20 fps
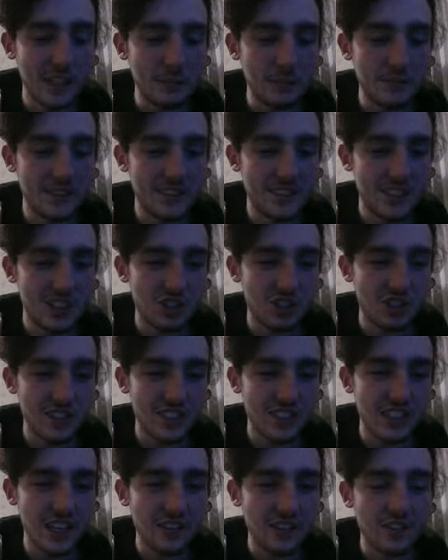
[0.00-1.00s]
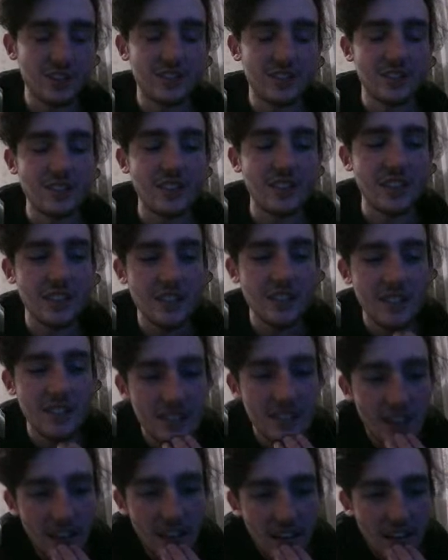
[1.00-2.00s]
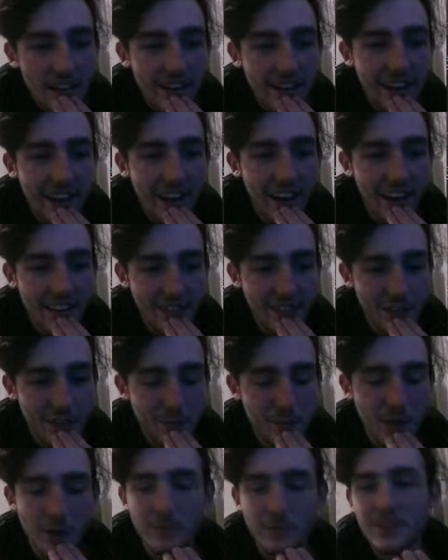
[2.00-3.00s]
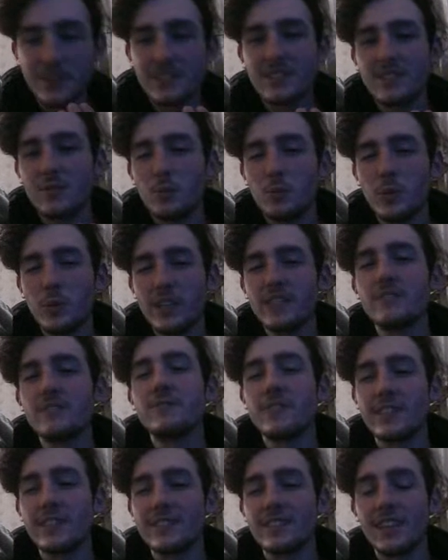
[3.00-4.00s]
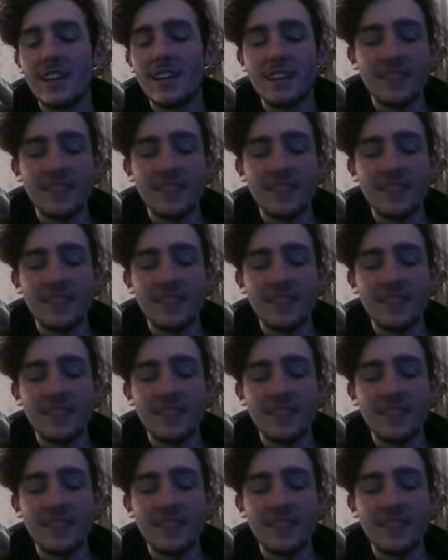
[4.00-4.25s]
strung together sort of thing. At the moment, we can fix that.